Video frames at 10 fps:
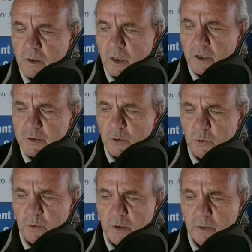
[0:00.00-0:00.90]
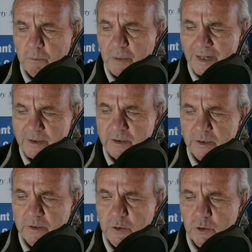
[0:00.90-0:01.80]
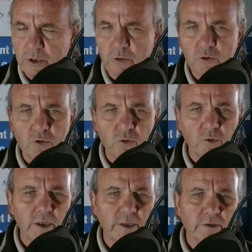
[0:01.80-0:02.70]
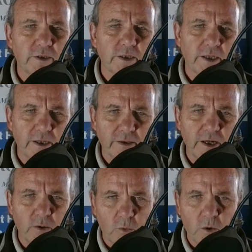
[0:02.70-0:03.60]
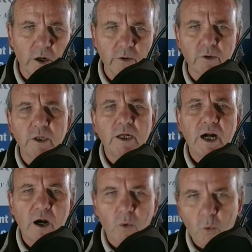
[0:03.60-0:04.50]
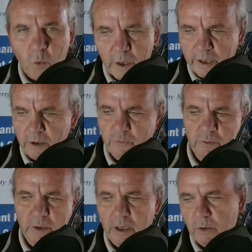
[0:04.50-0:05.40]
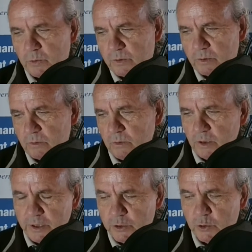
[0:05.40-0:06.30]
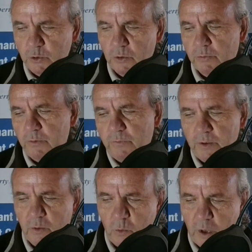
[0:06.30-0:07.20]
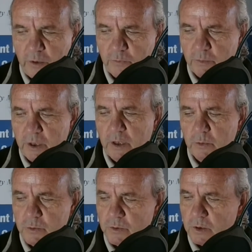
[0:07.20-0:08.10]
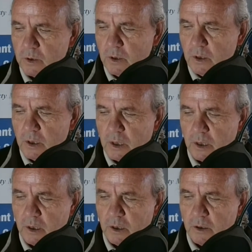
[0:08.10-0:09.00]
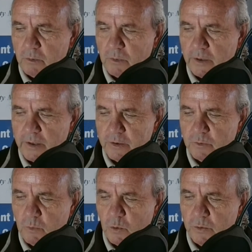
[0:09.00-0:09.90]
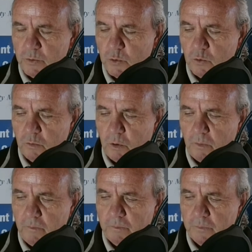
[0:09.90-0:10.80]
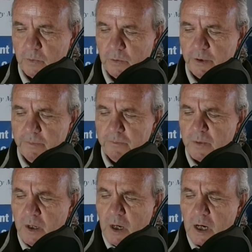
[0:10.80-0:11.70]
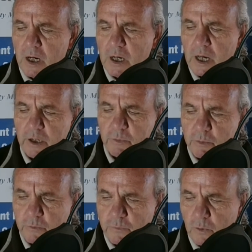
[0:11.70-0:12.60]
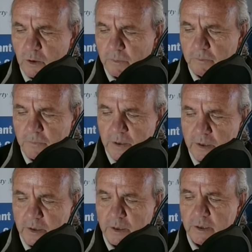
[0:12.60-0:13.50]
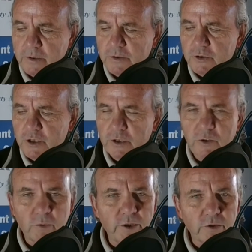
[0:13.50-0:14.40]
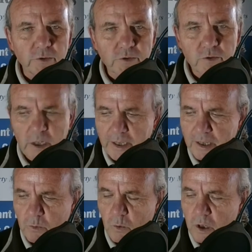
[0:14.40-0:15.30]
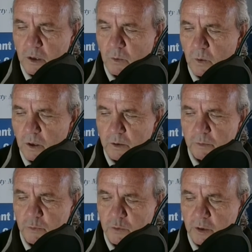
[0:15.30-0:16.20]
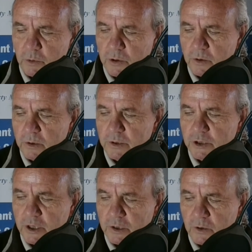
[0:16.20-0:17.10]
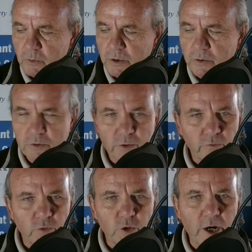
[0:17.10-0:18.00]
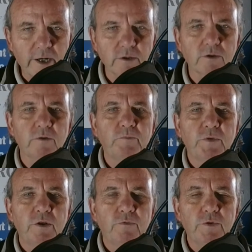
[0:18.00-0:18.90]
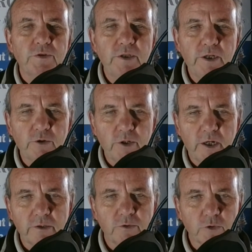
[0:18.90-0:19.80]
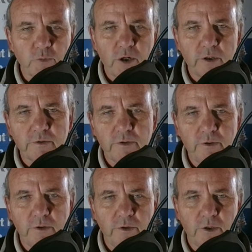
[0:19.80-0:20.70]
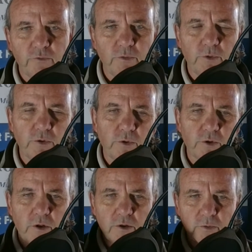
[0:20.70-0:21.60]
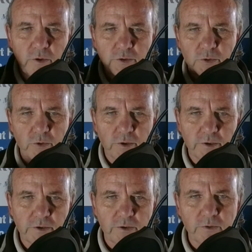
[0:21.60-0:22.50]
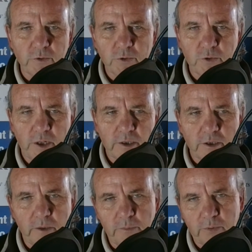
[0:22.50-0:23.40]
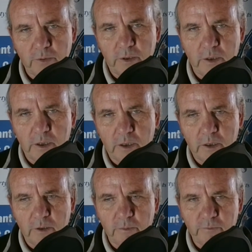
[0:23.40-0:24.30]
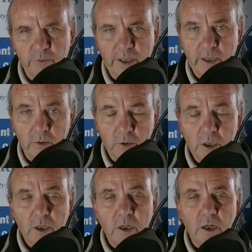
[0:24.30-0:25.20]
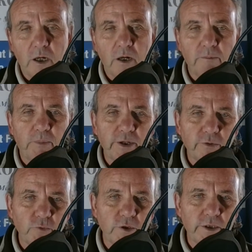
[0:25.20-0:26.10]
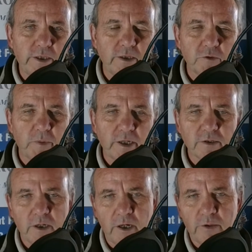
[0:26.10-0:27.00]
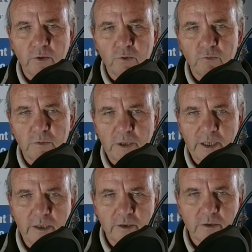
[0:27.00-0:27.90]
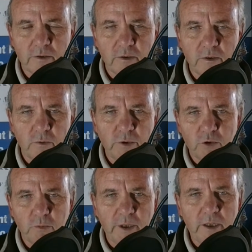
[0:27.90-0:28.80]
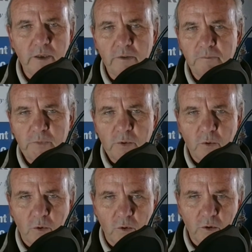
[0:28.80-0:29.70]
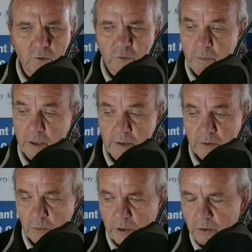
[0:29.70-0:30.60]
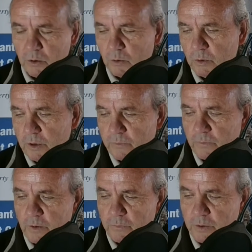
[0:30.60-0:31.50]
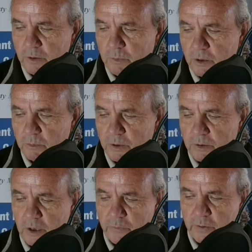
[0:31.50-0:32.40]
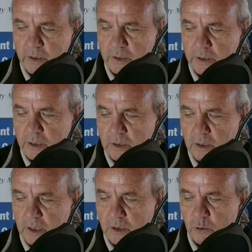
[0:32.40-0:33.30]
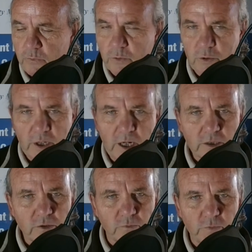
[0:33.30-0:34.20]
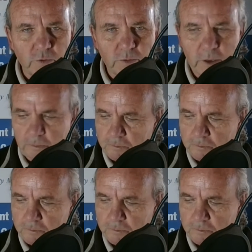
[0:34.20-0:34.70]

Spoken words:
So the best thing that you can do is to get that water away from the house, at least 2 to 3 feet away from the house. And that's more than doable. All right. Item number 4 is check your windows. Again, walk the perimeter, check your windows, look for cracks. If you see any cracks, there's products that you can get from your local hardware store to seal those cracks up for now. But it really is best to either replace the window pane or replace the window if need be. But definitely look for cracks and fill them up.